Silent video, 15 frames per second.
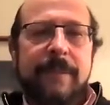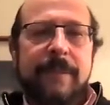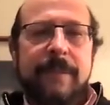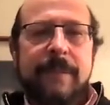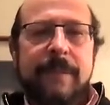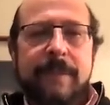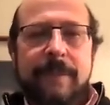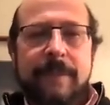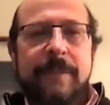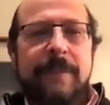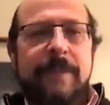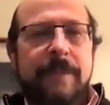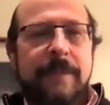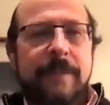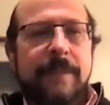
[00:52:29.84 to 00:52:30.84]

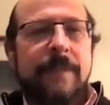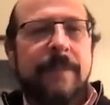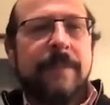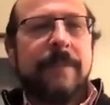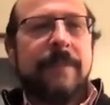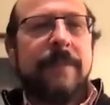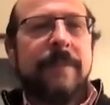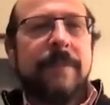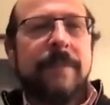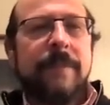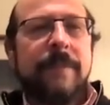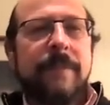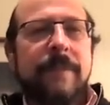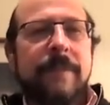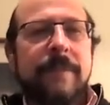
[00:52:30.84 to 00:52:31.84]

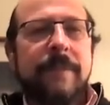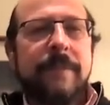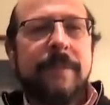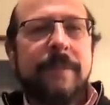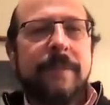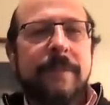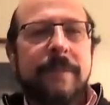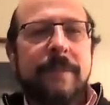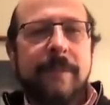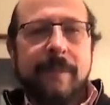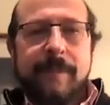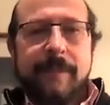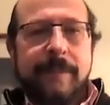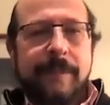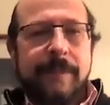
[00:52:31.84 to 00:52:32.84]

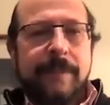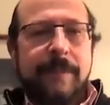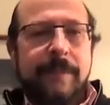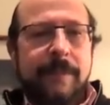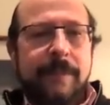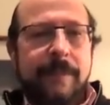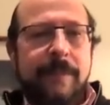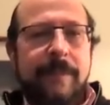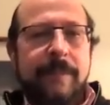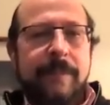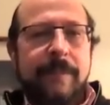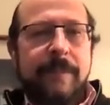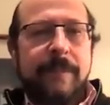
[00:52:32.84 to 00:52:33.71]
[no speech]